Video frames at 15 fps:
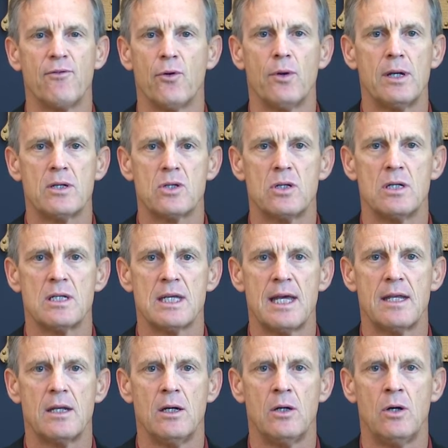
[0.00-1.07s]
for instance,
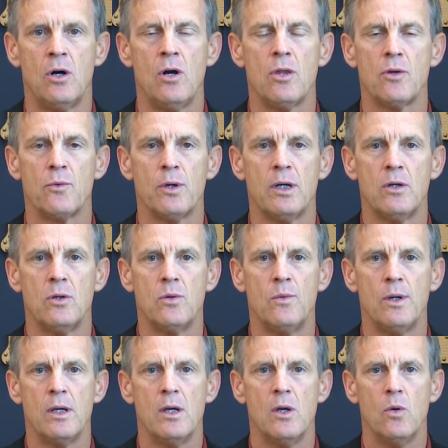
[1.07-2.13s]
on the
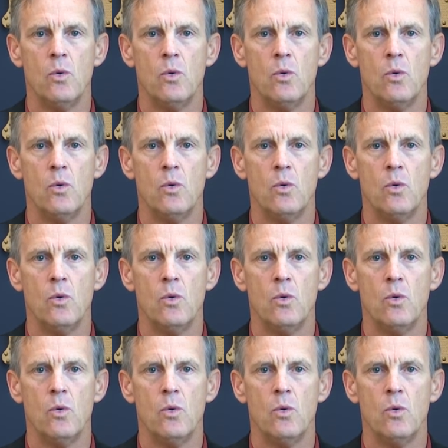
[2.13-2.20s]
road.